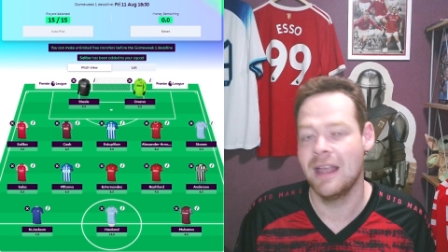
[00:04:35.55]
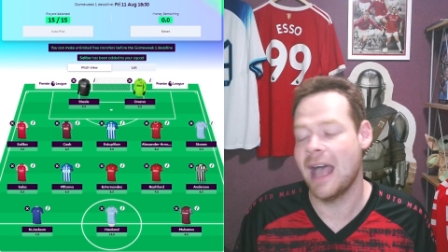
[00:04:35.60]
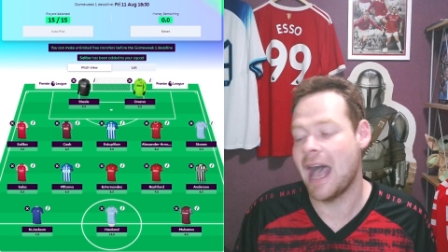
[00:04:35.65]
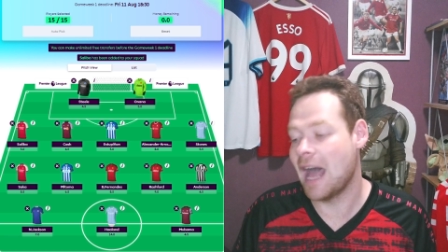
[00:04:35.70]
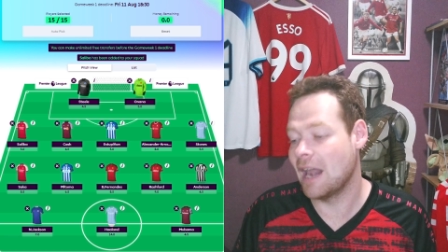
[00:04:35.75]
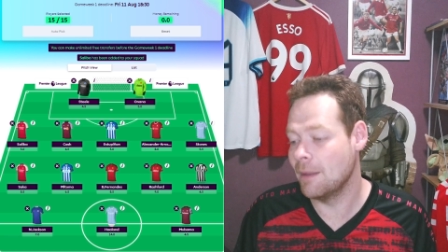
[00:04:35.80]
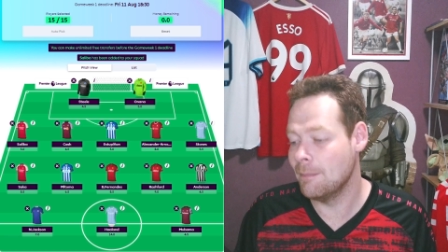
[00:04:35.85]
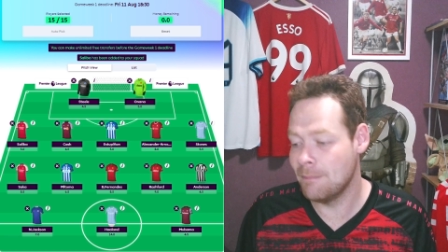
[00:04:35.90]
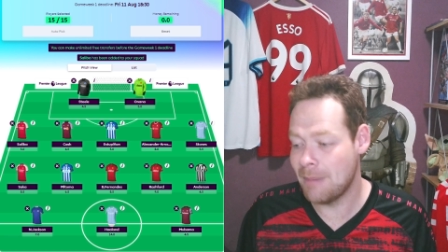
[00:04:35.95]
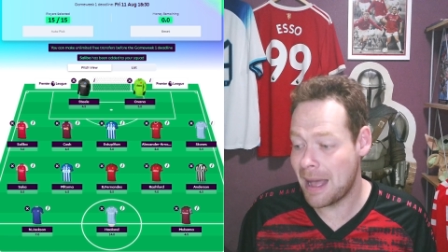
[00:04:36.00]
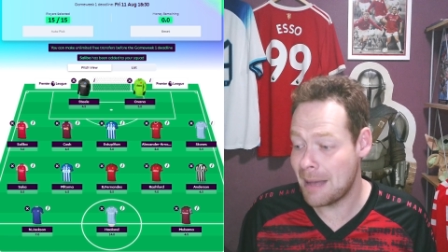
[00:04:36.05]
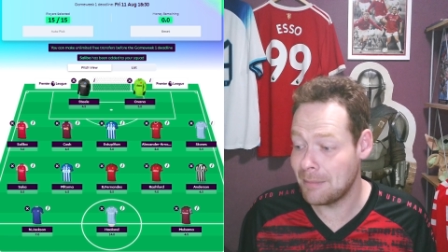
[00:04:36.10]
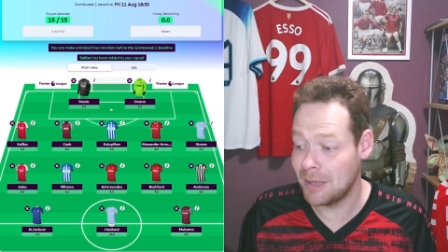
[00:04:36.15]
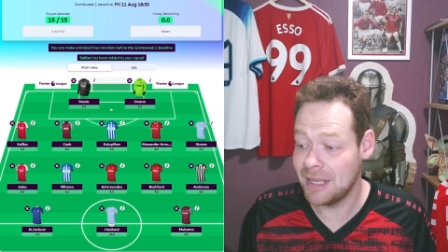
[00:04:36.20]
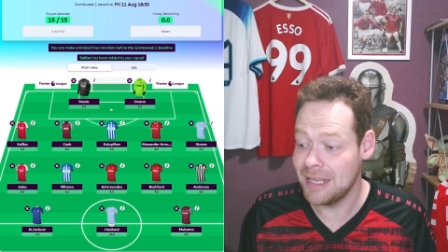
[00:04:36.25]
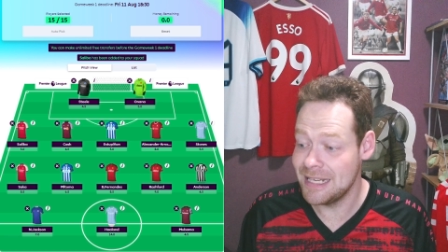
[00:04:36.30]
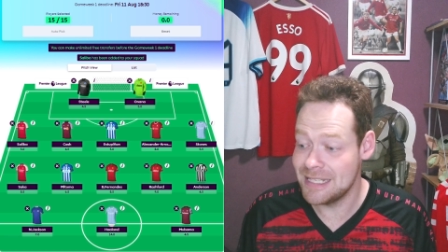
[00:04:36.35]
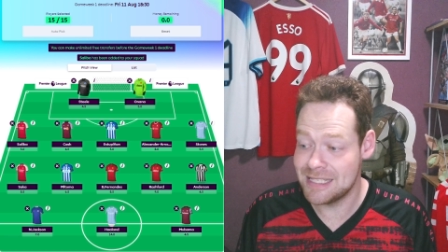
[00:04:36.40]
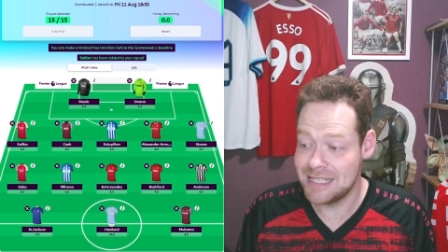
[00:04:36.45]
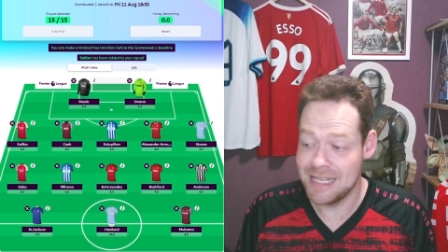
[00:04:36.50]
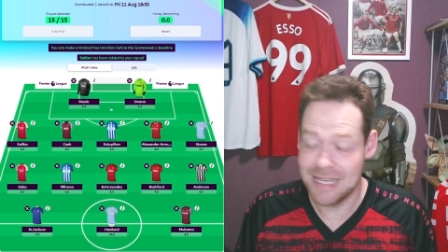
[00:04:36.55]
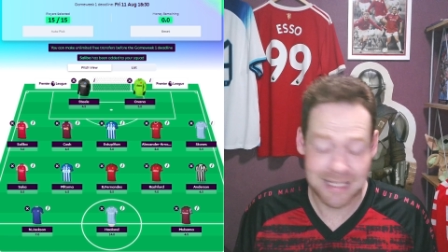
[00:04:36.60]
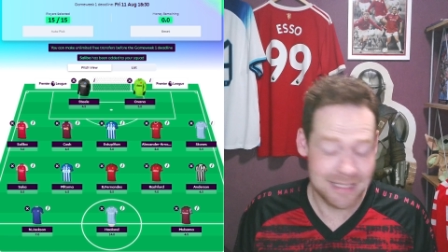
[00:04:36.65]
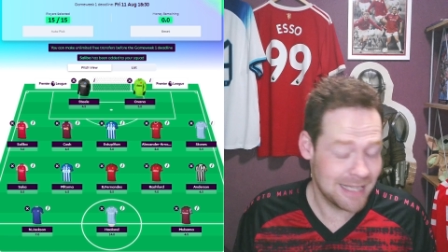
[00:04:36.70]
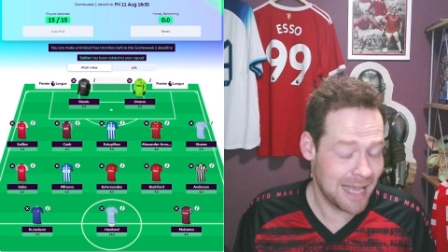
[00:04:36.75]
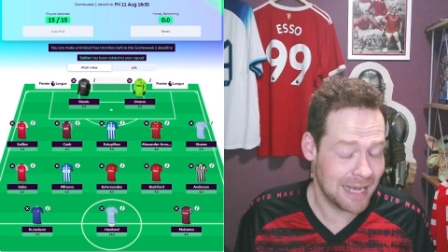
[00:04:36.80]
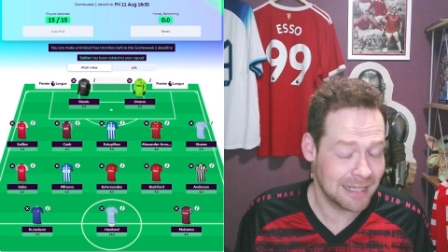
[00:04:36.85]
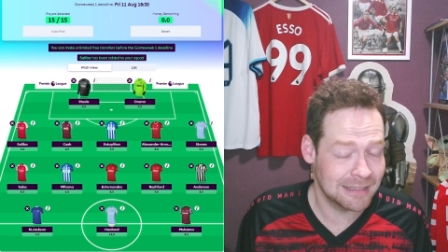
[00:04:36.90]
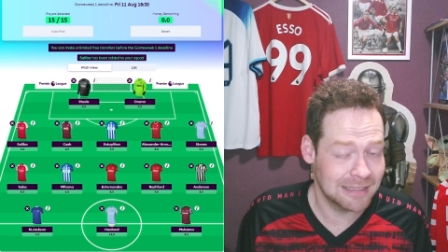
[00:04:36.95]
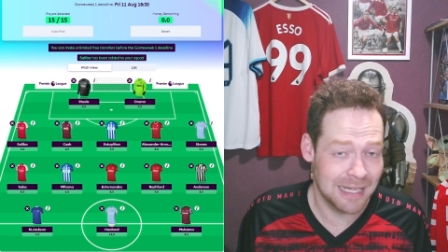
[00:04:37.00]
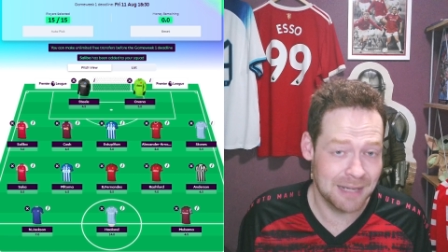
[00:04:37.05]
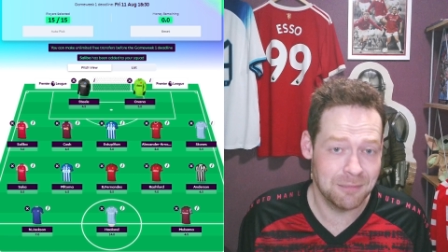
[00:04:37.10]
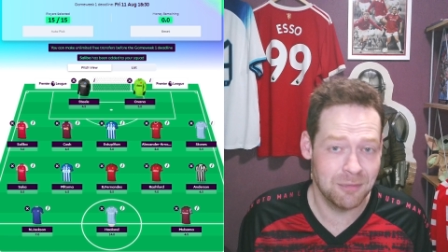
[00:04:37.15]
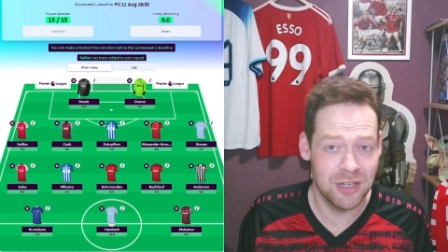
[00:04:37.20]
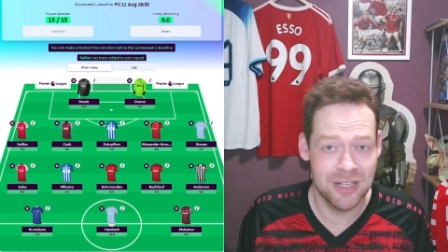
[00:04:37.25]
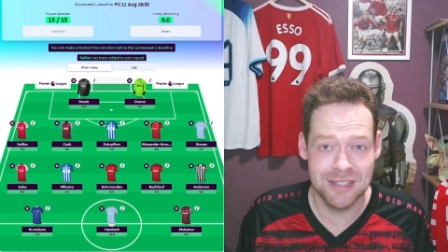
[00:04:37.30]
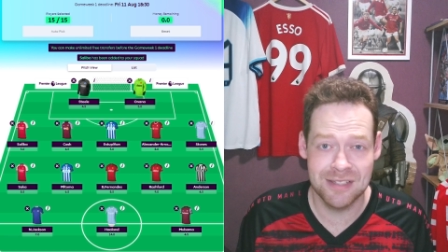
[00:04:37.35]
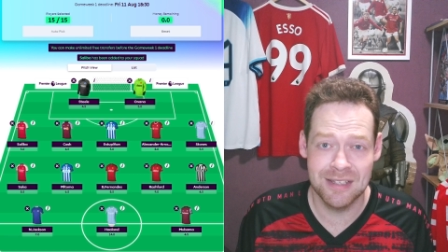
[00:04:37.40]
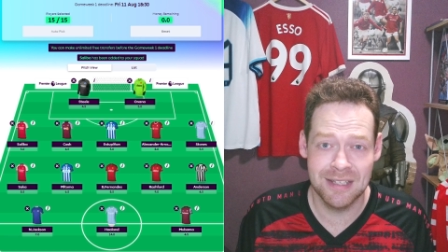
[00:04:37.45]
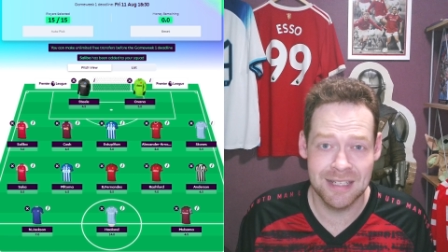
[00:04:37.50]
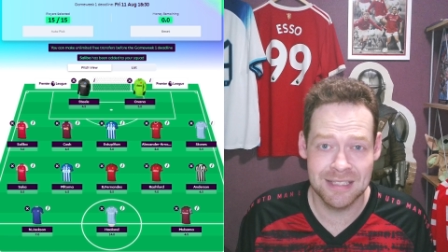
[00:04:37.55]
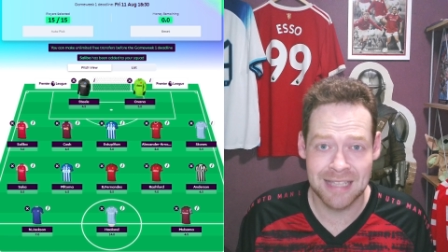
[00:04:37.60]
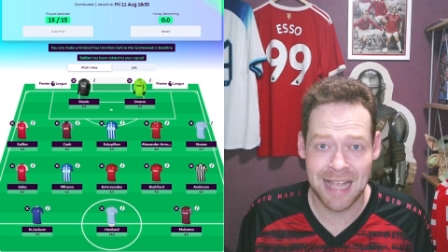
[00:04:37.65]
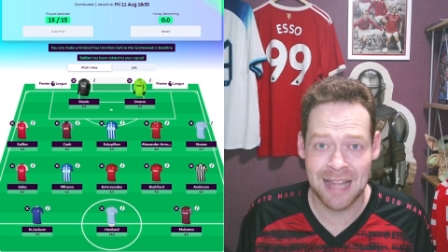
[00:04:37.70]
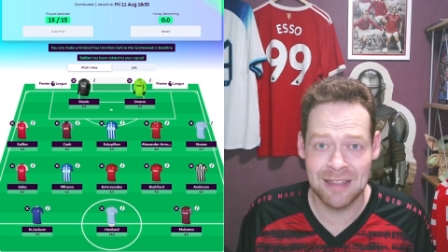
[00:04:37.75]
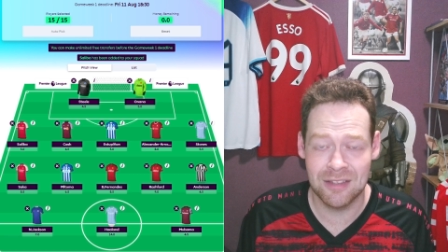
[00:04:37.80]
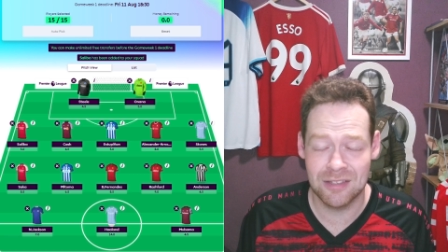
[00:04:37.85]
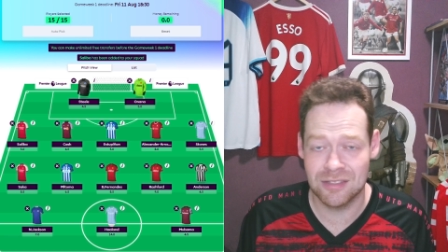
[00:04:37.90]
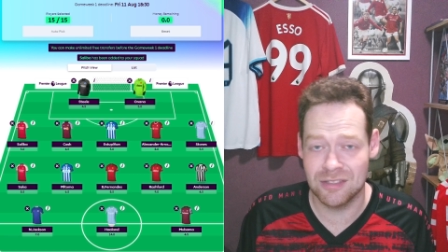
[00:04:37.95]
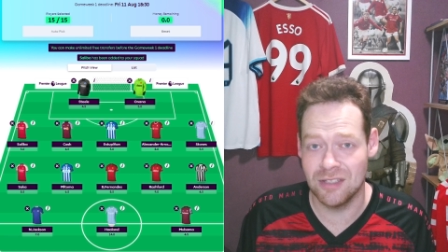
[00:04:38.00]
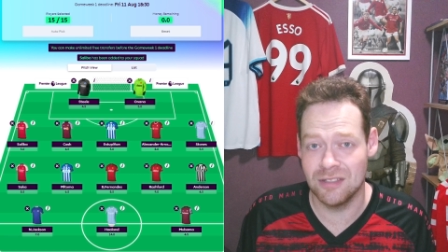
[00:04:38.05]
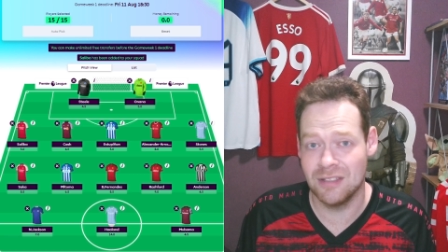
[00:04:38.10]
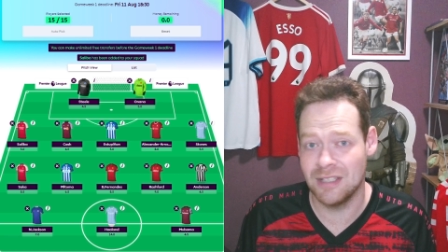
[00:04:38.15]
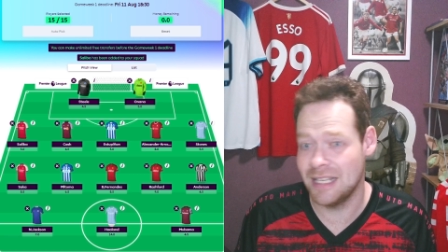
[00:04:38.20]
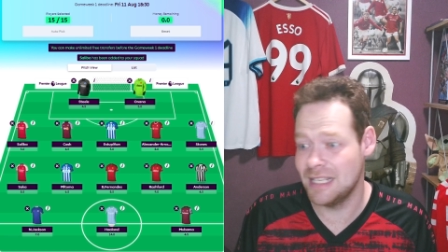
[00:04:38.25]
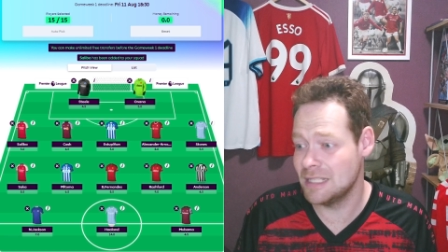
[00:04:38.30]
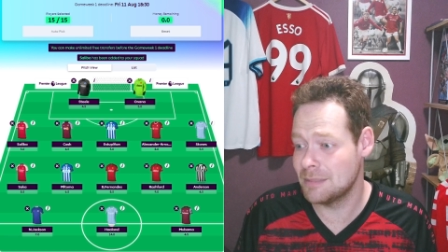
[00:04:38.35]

And Mbama is the exact same reasoning as Anderson. He's